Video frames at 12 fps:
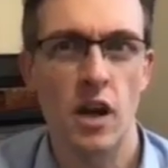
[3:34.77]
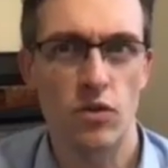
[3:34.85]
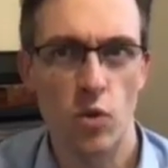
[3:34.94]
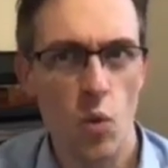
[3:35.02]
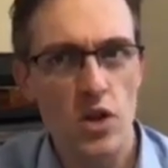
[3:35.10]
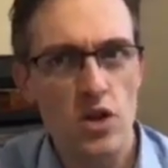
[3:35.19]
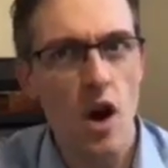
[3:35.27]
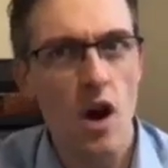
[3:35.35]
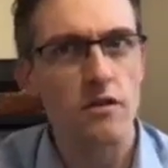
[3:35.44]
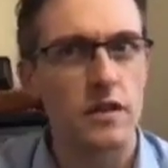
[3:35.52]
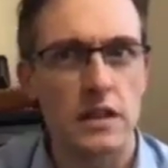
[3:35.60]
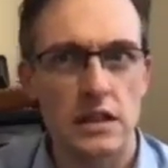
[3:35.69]
So when you
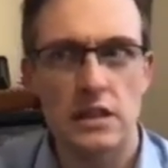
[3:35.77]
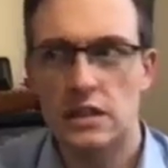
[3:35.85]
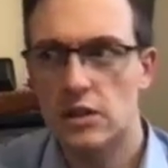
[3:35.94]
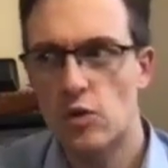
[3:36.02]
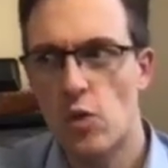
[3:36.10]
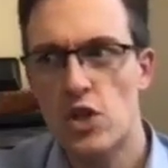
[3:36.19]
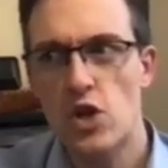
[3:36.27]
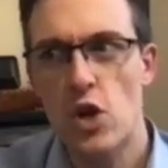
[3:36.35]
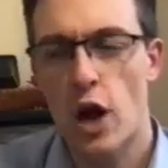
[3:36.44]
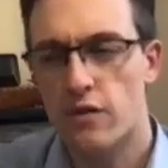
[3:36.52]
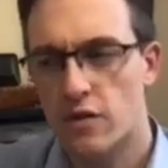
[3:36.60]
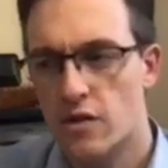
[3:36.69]

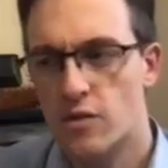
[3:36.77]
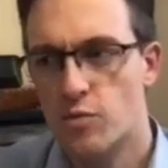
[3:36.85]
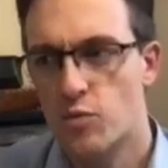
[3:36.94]
have this